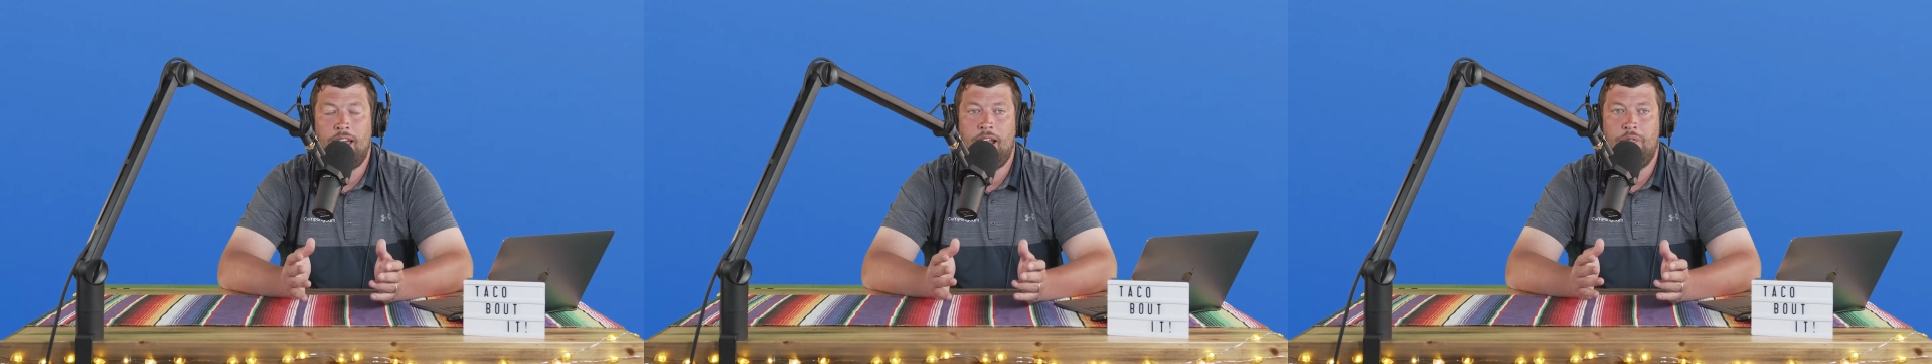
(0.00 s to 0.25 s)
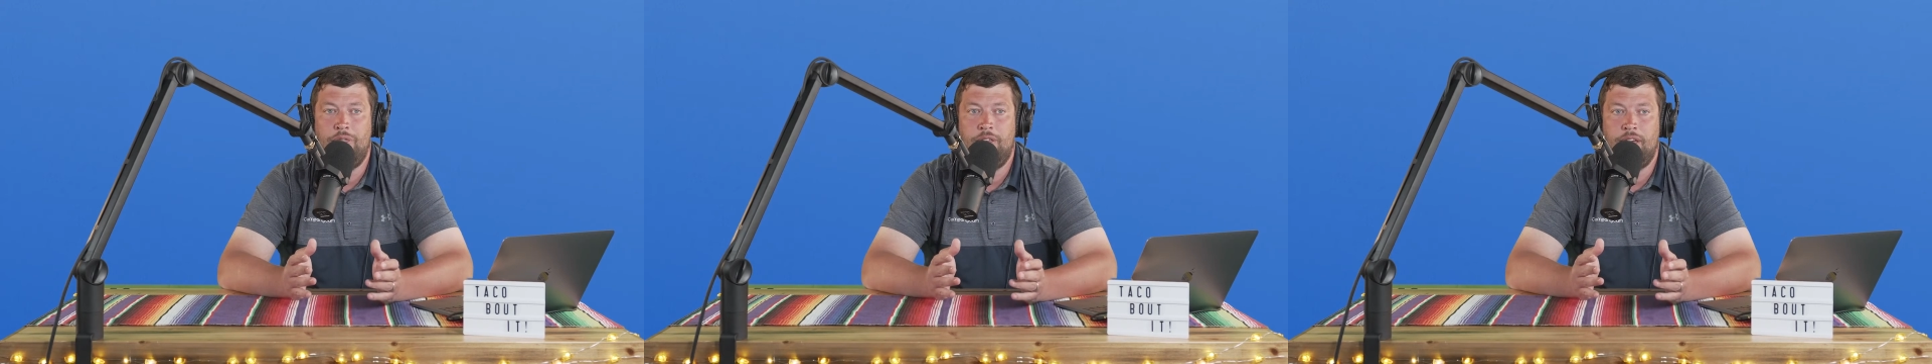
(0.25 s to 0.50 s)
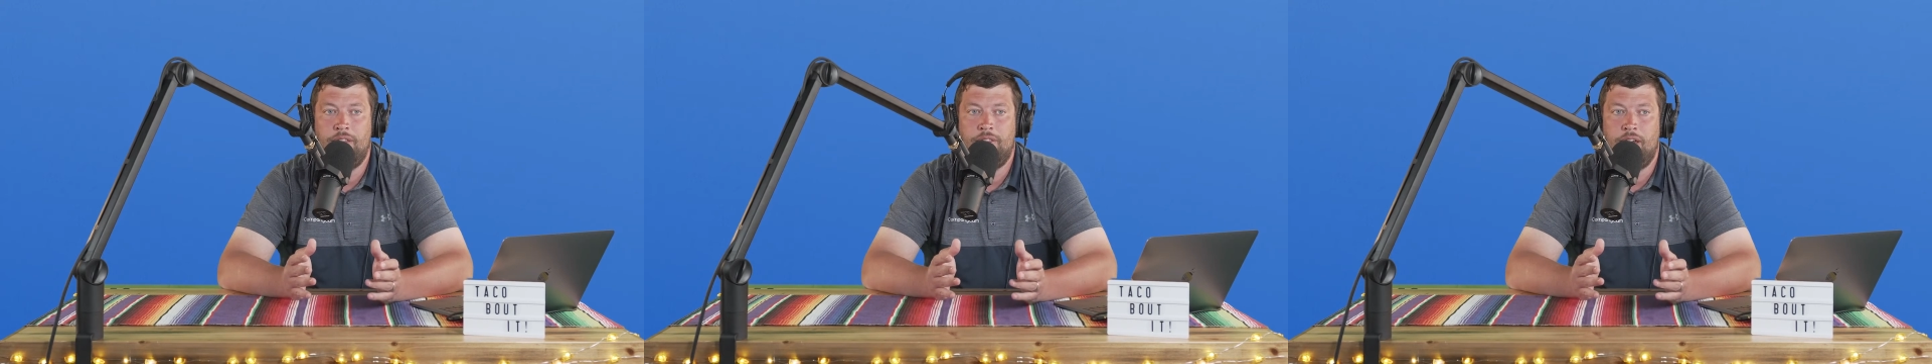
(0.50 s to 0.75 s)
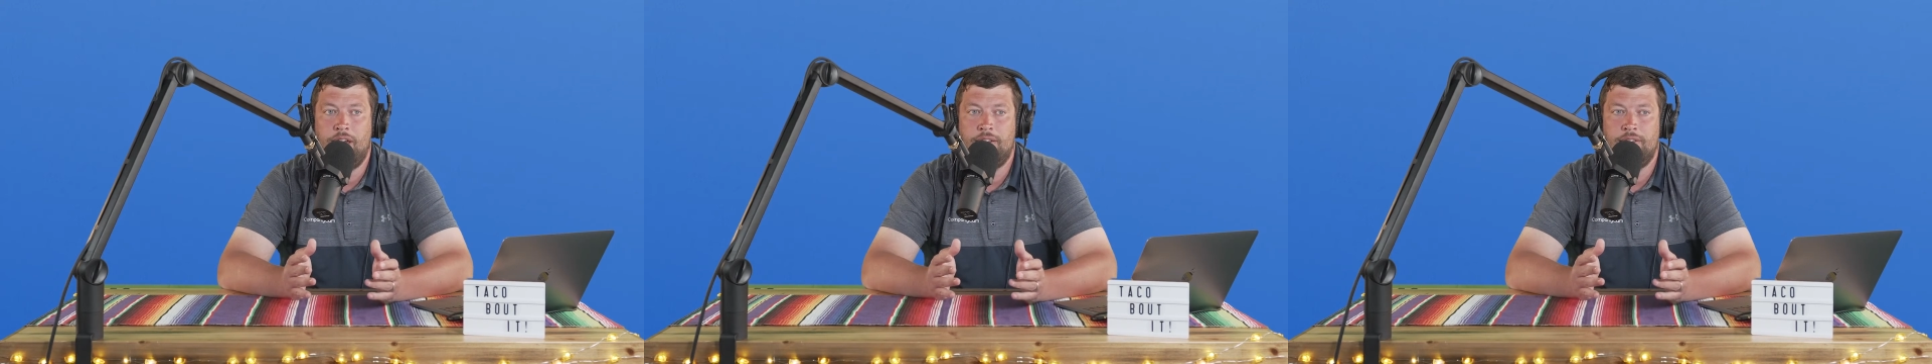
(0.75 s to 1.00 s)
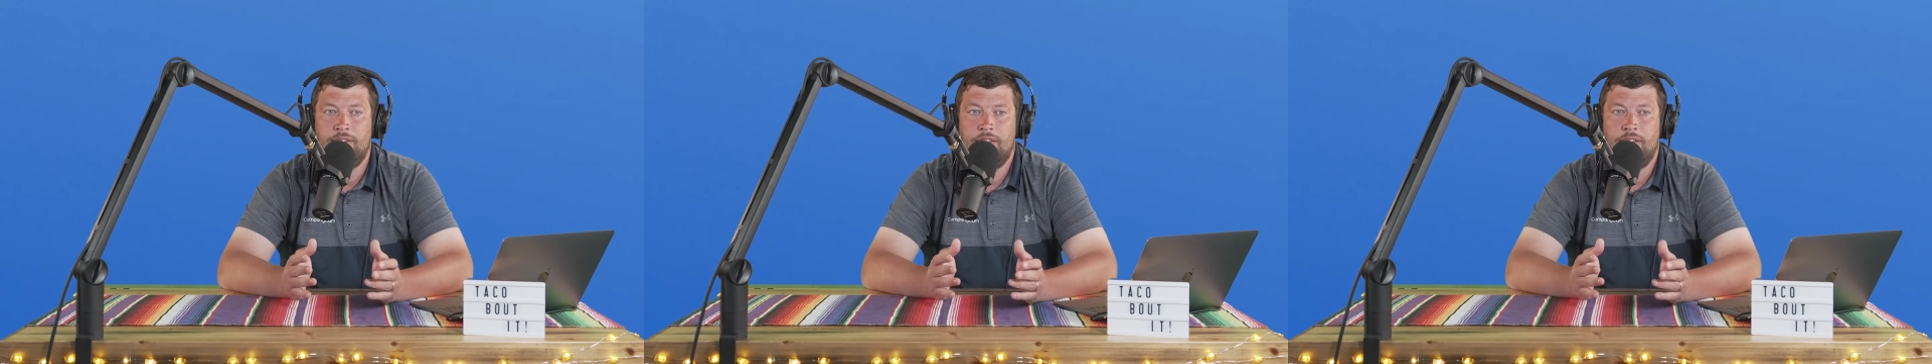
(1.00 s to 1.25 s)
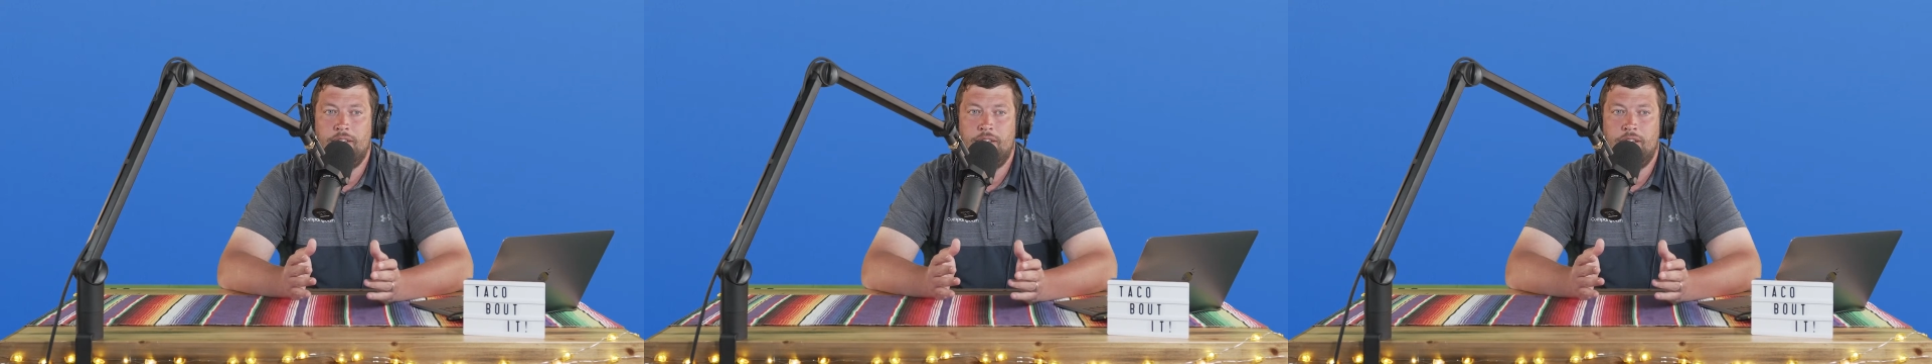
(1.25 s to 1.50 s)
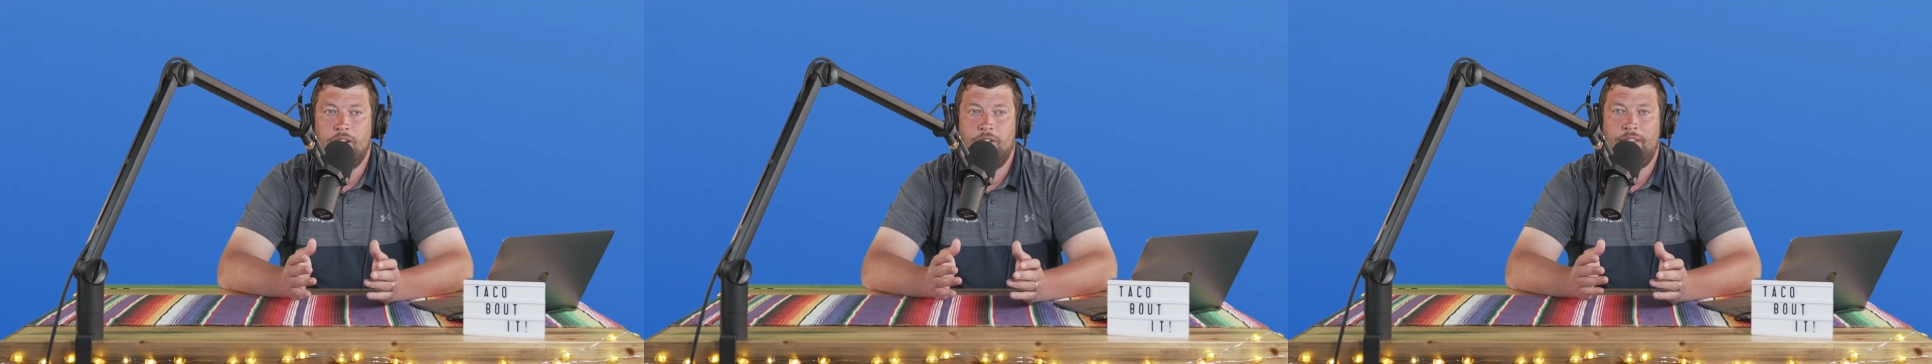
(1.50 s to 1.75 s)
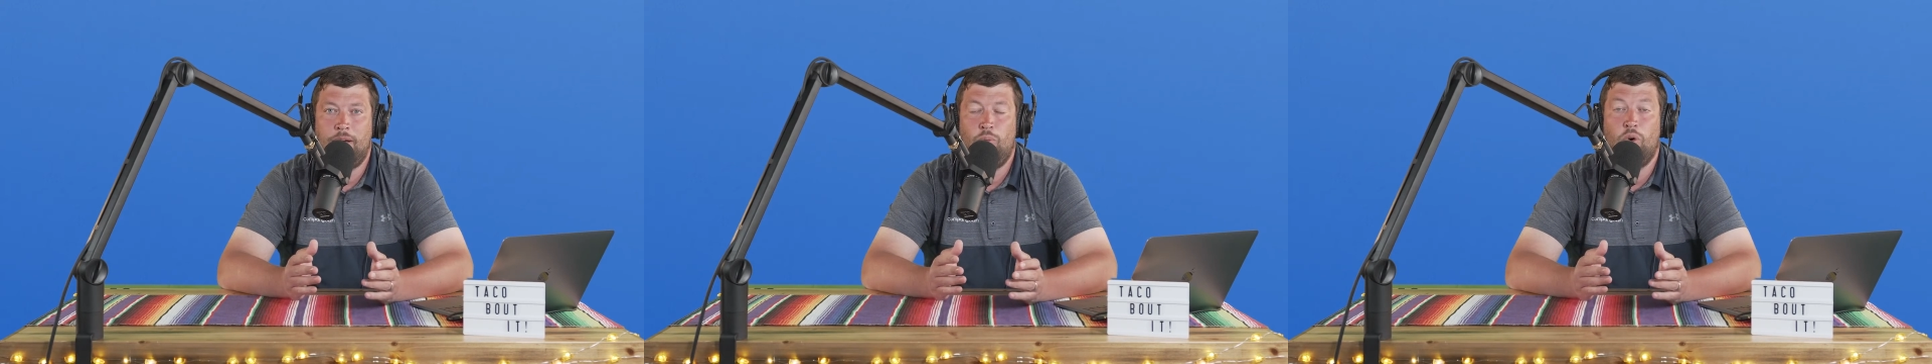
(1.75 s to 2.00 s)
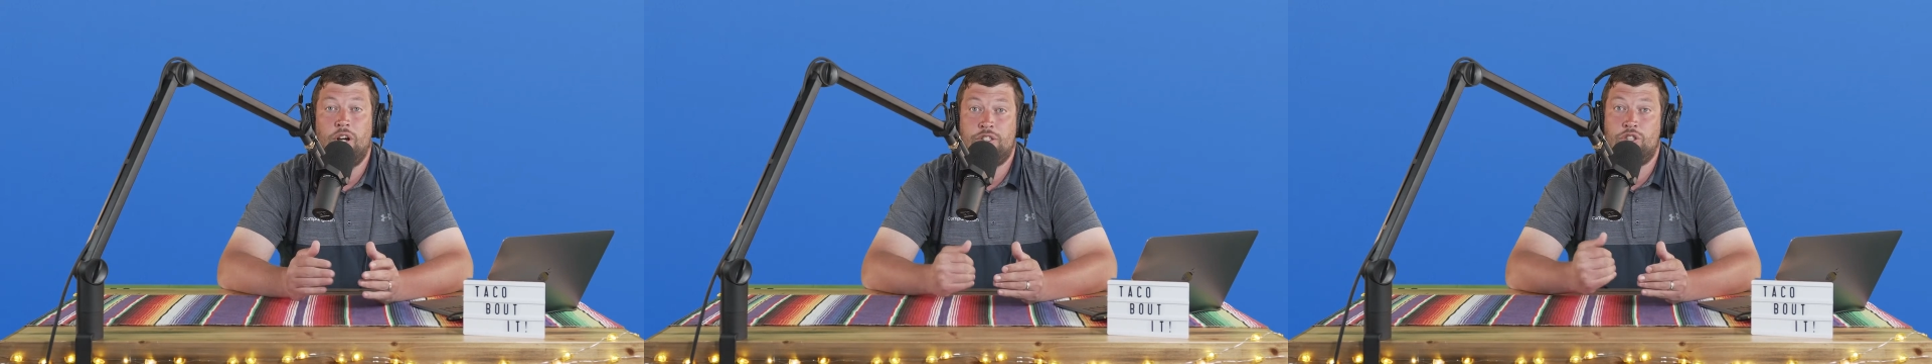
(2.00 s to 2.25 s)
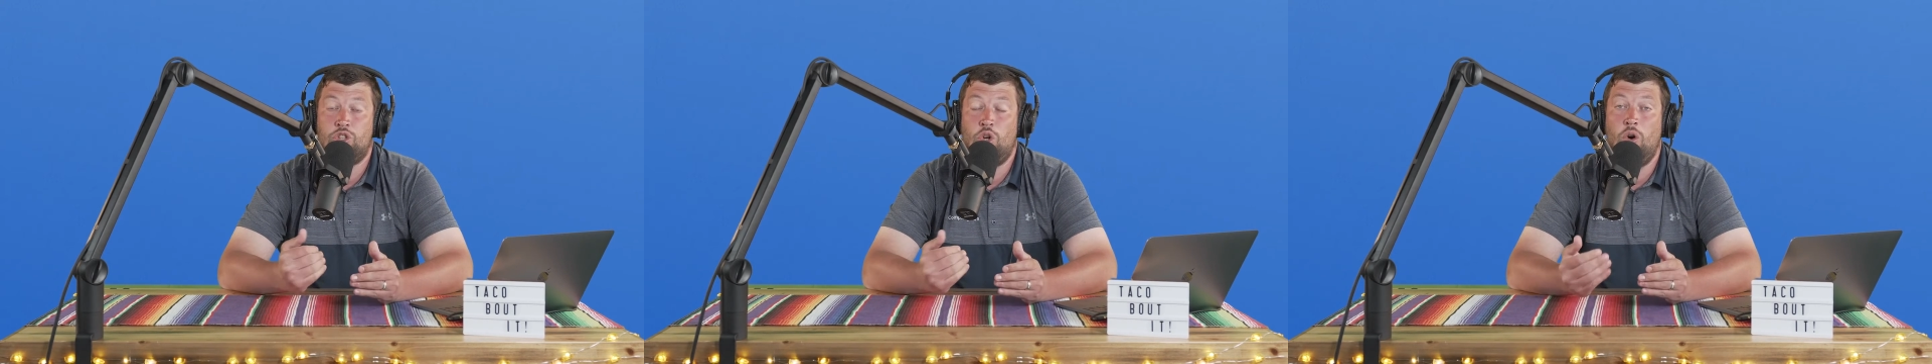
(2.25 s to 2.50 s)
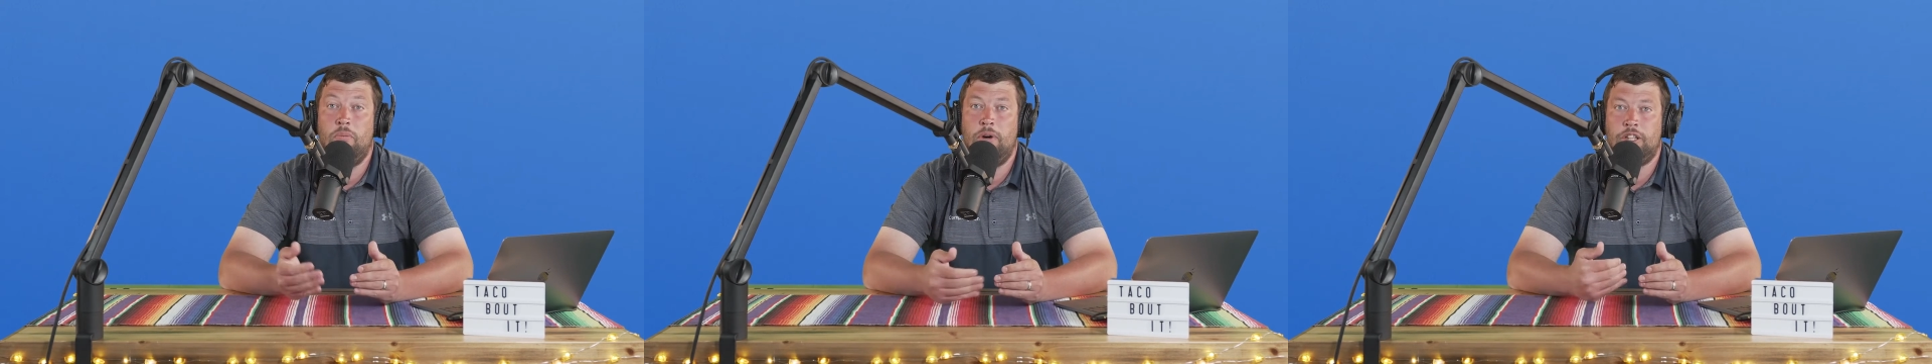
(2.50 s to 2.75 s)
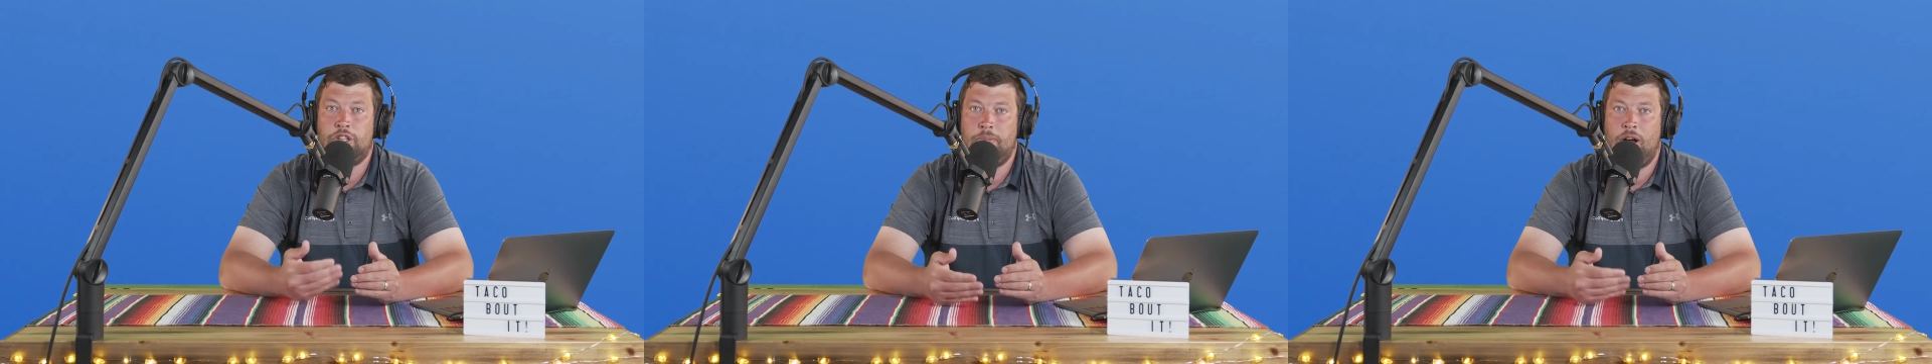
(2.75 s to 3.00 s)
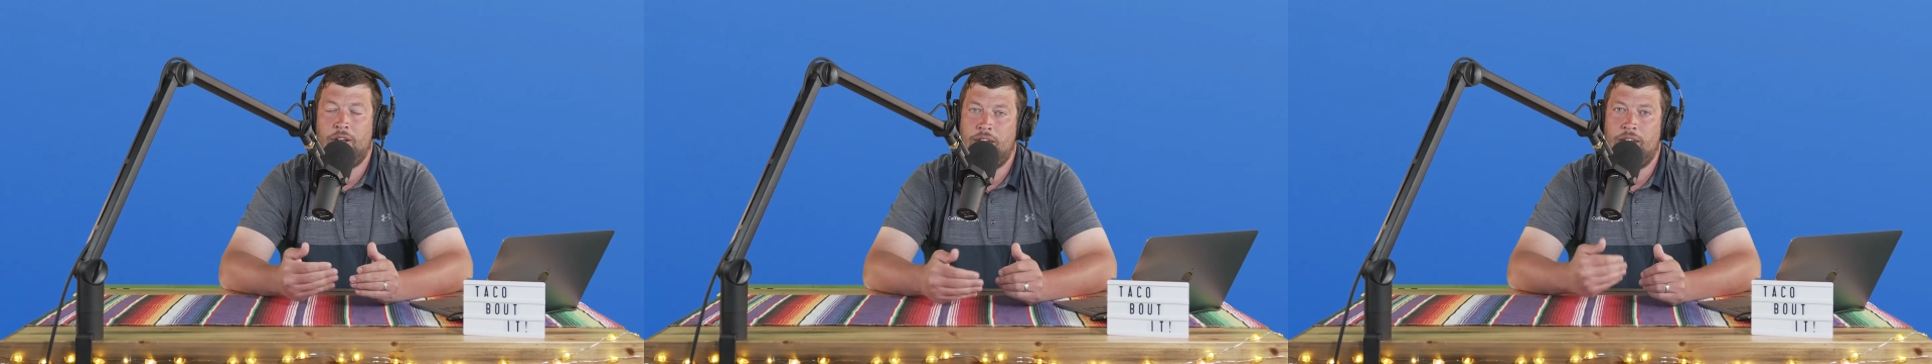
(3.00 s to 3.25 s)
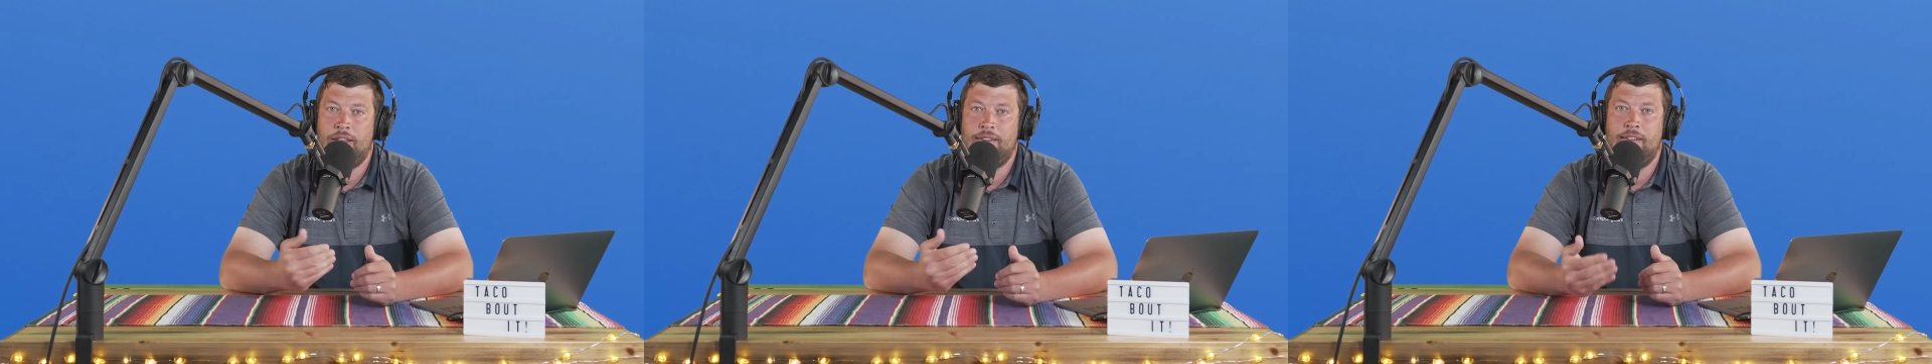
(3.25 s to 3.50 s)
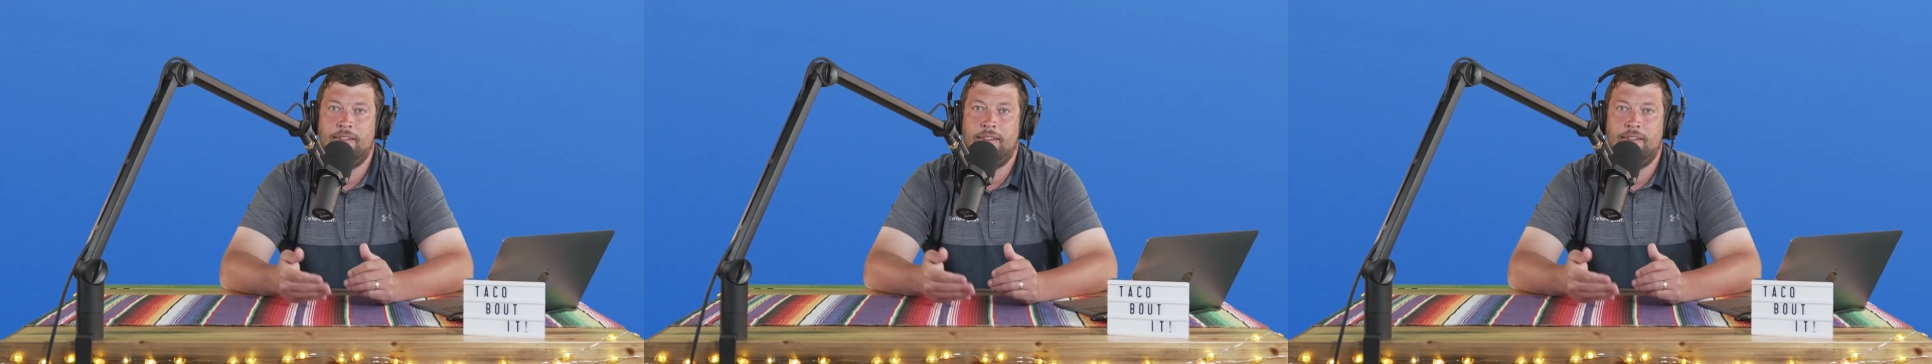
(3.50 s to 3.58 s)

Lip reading: And I think that, they worry so much about getting the